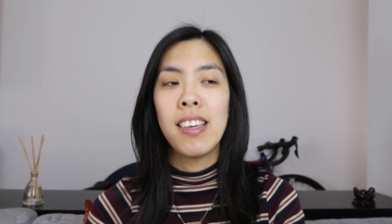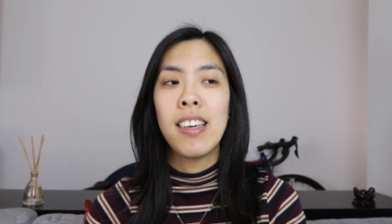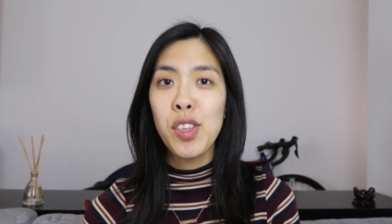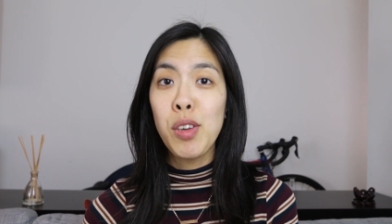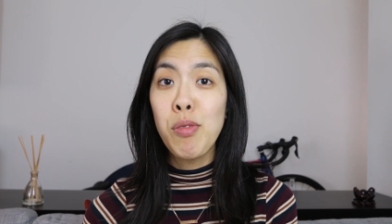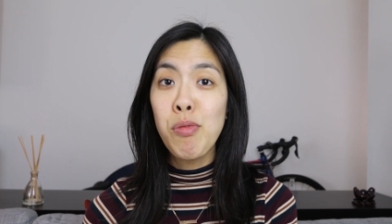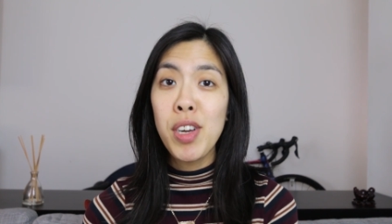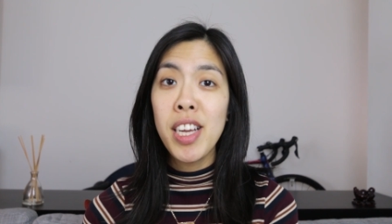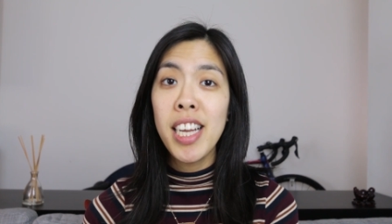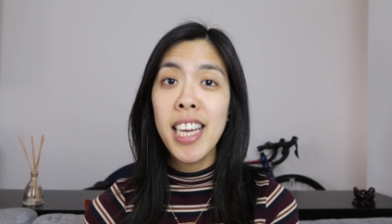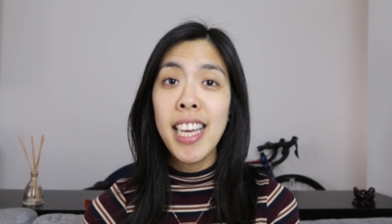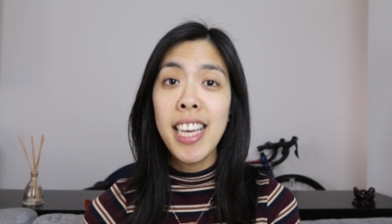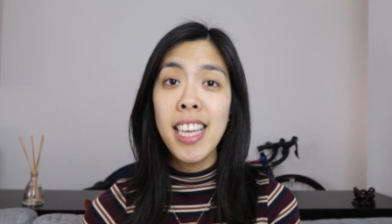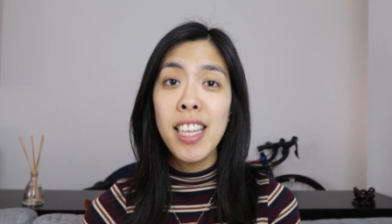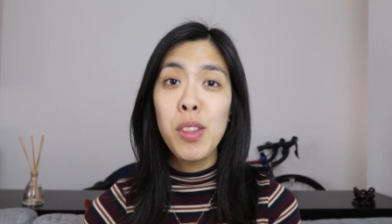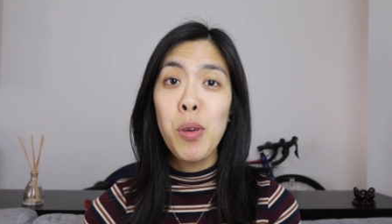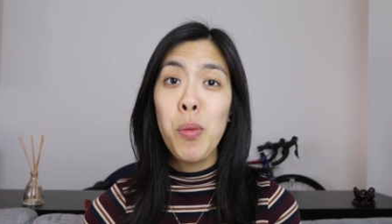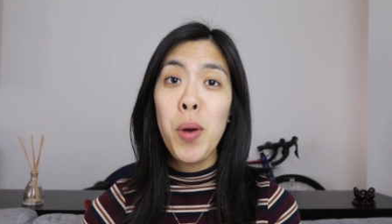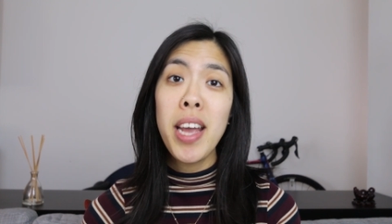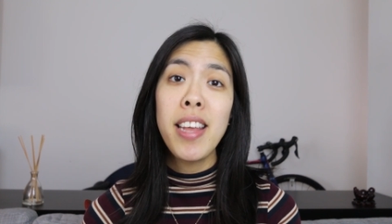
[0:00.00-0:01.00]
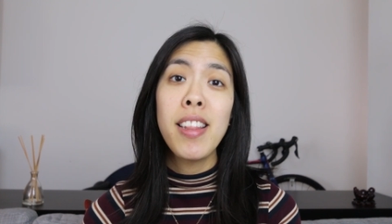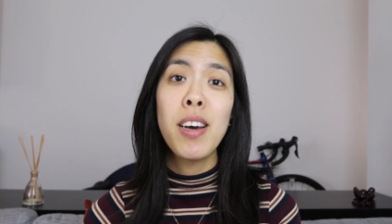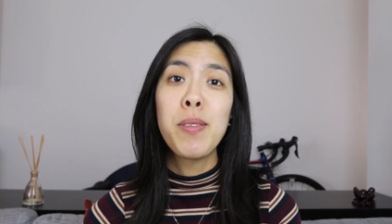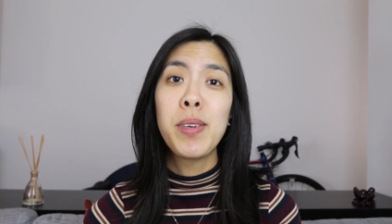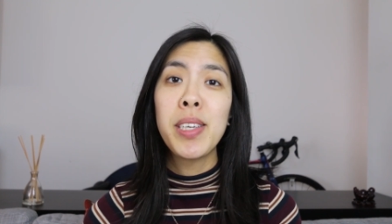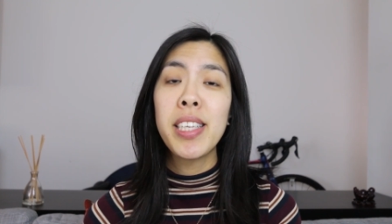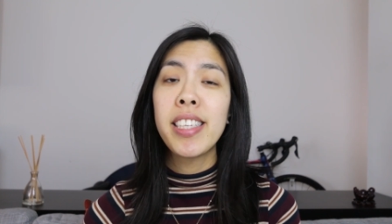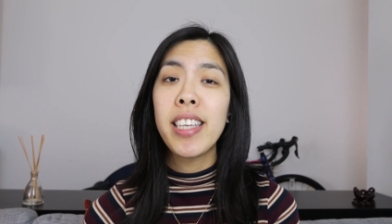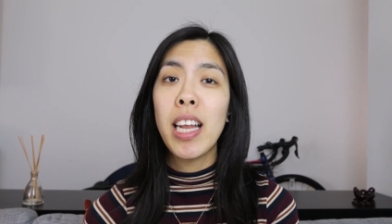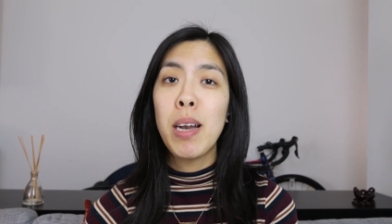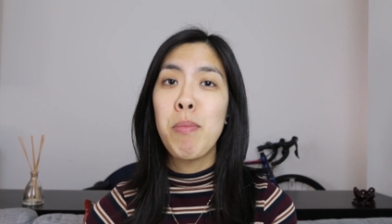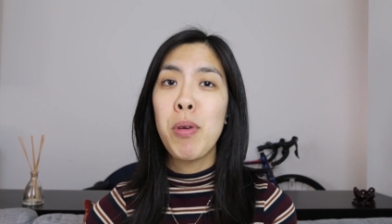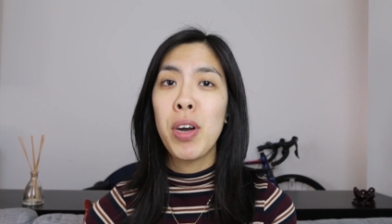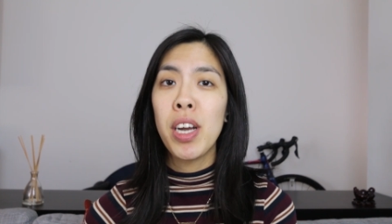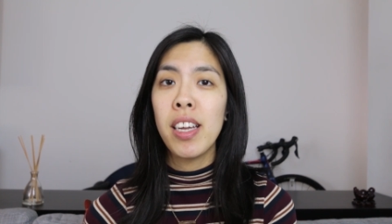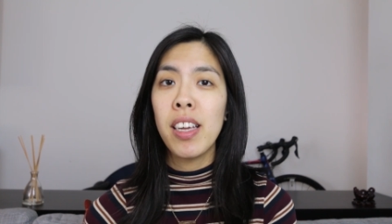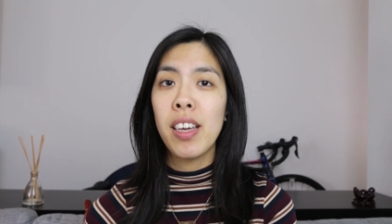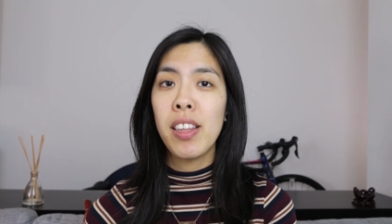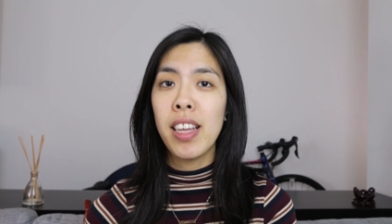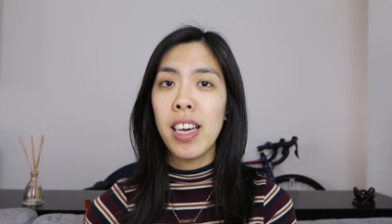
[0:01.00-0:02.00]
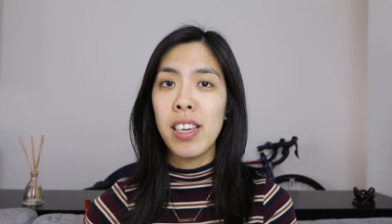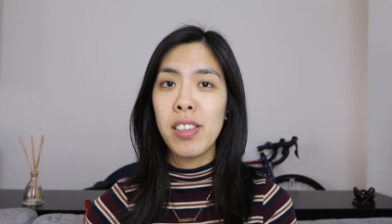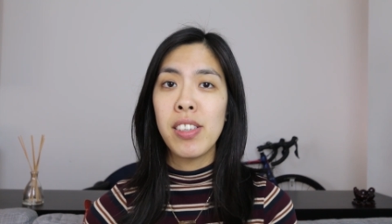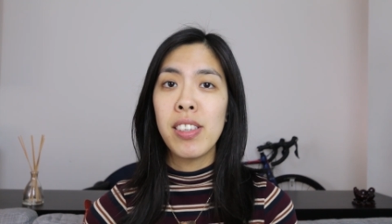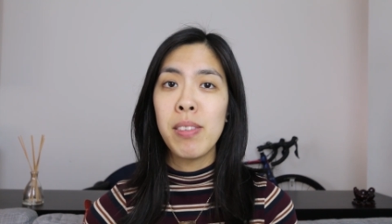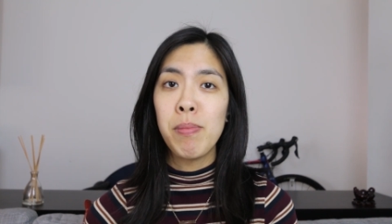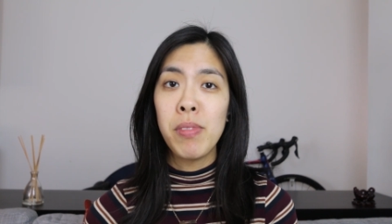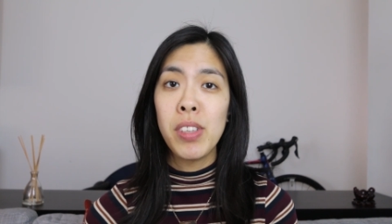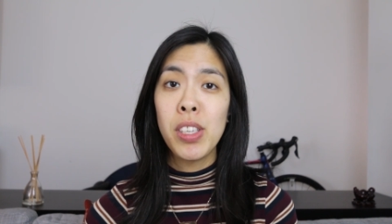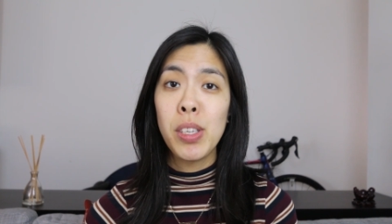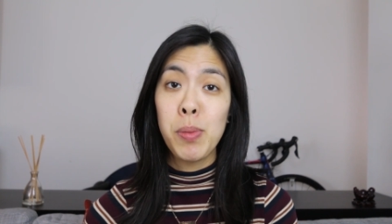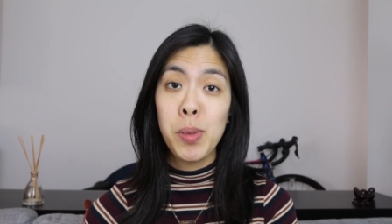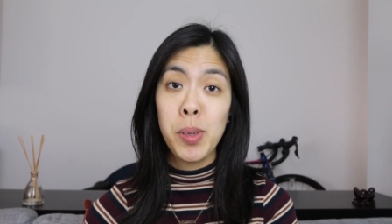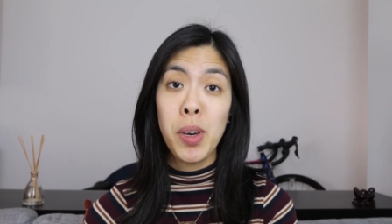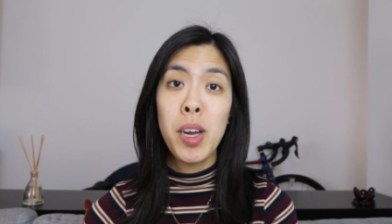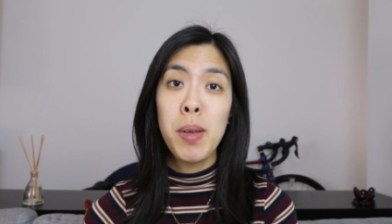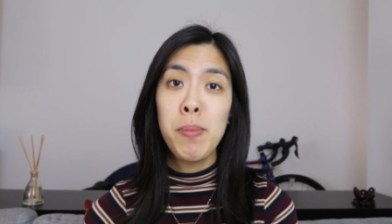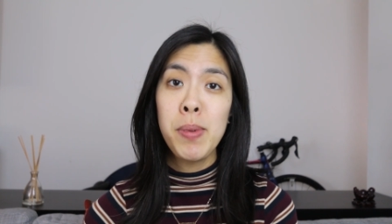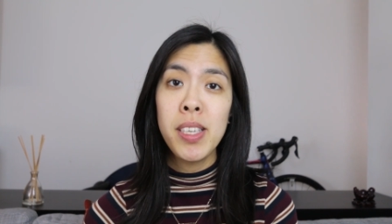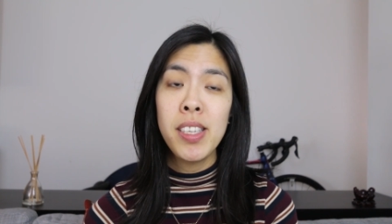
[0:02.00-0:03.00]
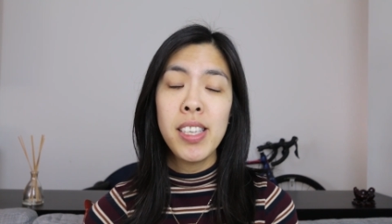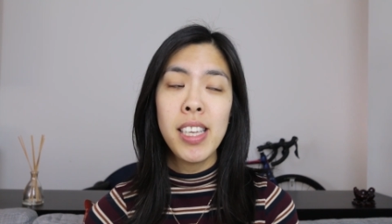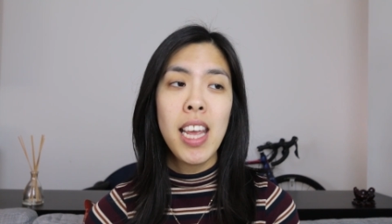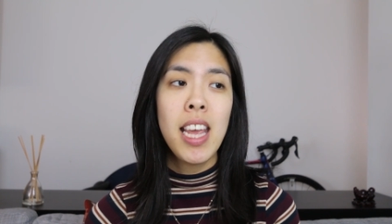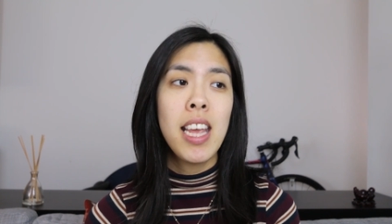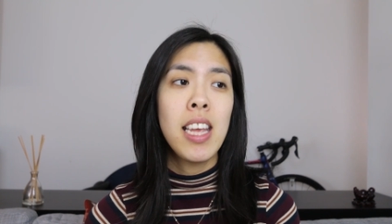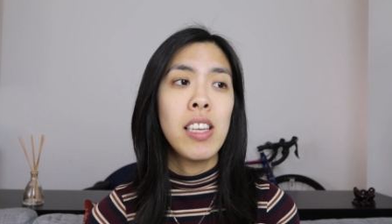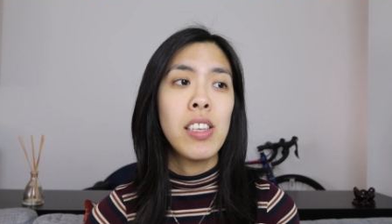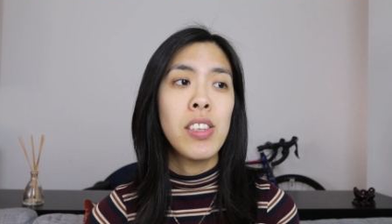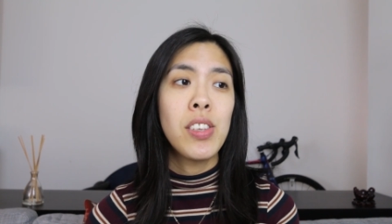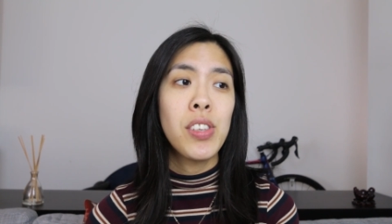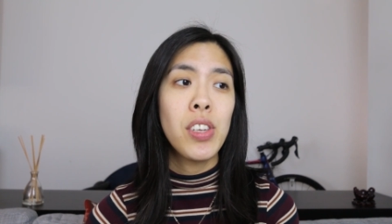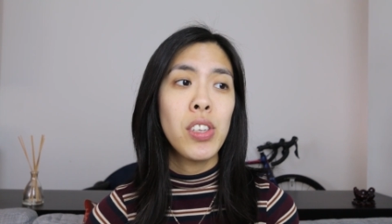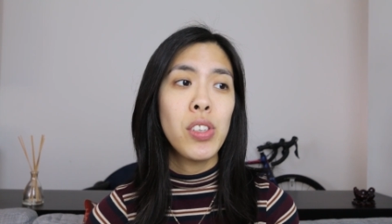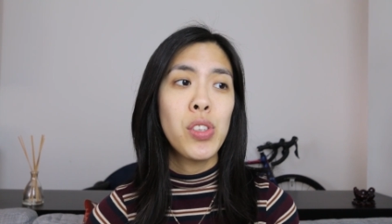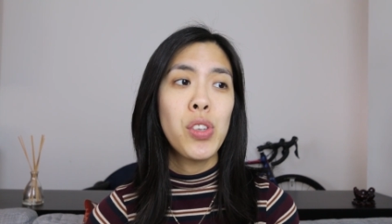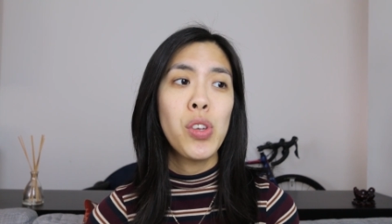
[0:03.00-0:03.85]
So really, the way that I want to celebrate a thousand subscribers is